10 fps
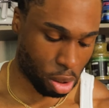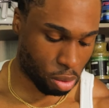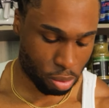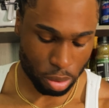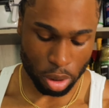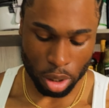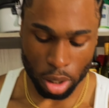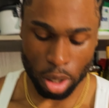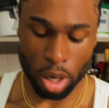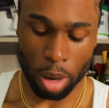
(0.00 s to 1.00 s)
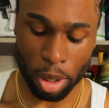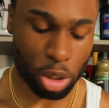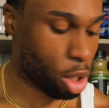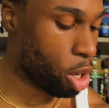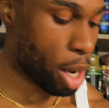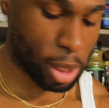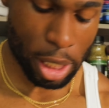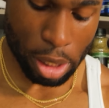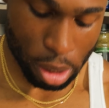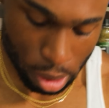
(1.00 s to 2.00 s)
So I'll let y'all know how it
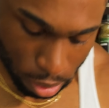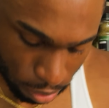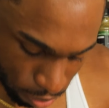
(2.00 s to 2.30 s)
tastes.